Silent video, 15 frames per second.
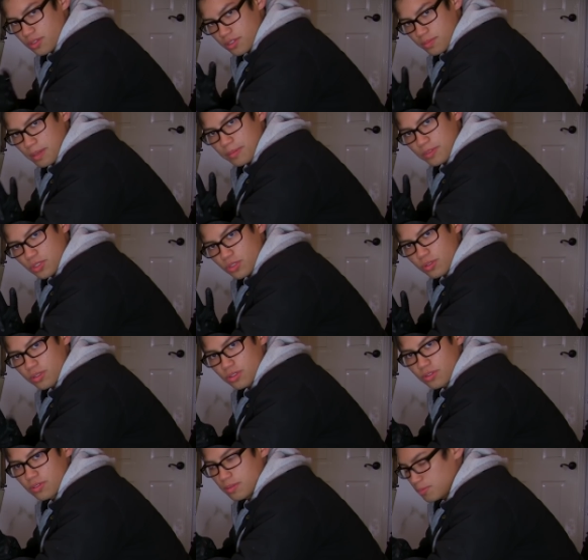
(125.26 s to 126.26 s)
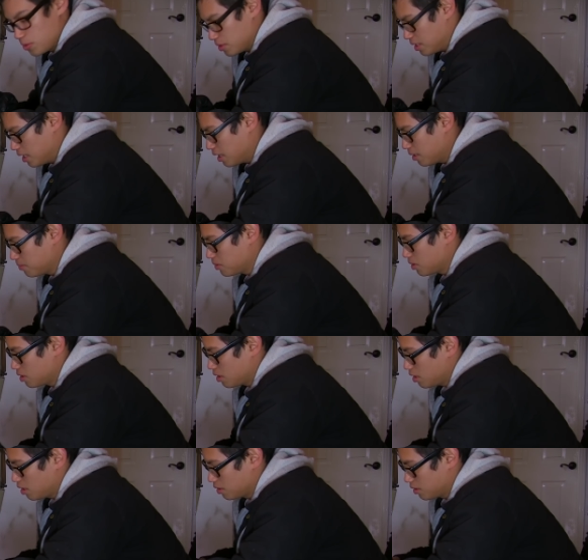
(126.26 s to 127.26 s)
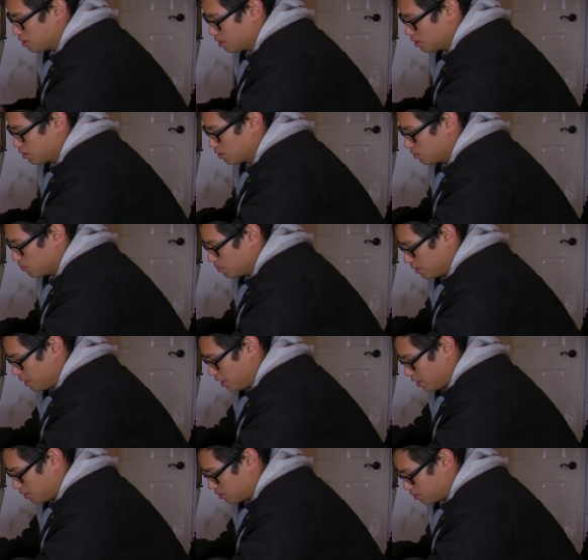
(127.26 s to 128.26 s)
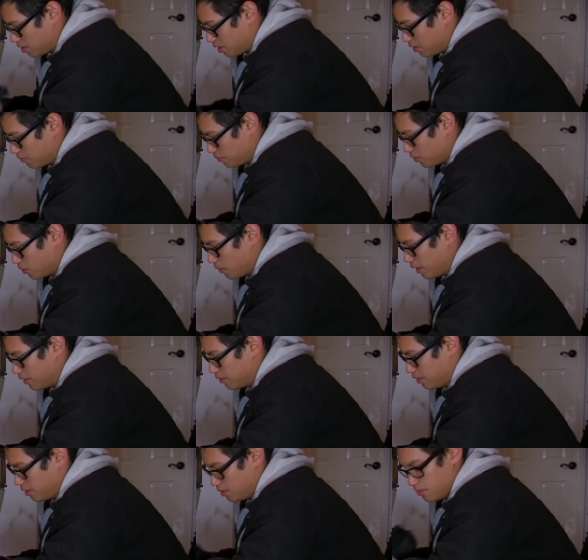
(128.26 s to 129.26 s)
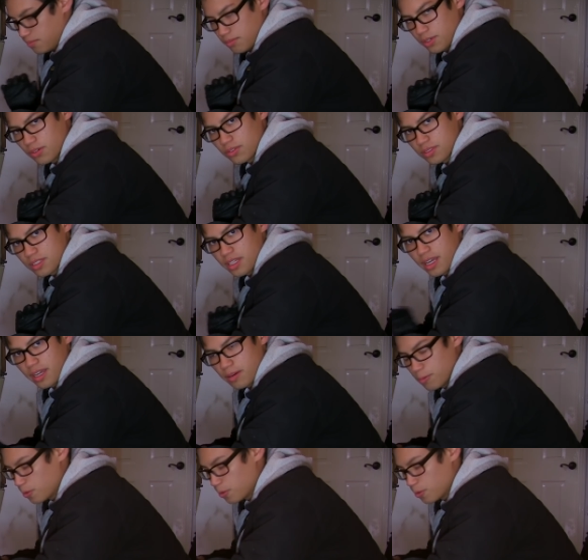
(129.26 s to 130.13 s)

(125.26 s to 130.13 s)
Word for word: this maybe two or three more times until we get a steady flow out and we don't see any